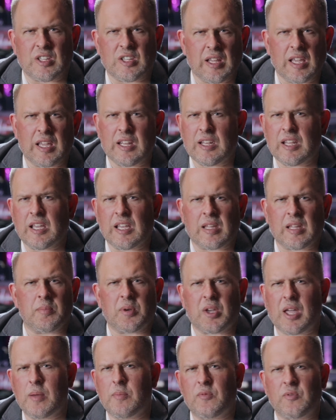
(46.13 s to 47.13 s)
and it can
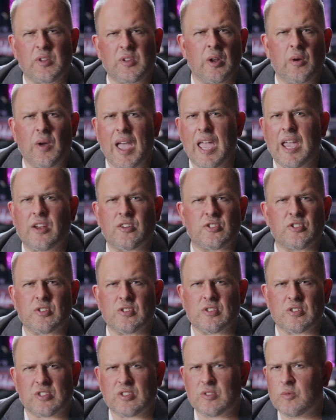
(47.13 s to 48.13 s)
become, you know,
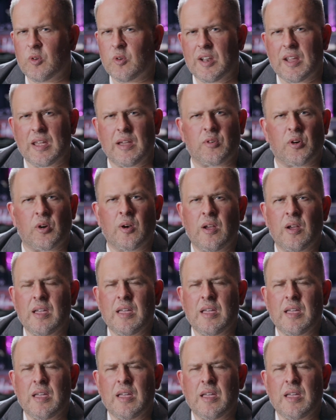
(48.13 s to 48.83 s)
anxious and whatever.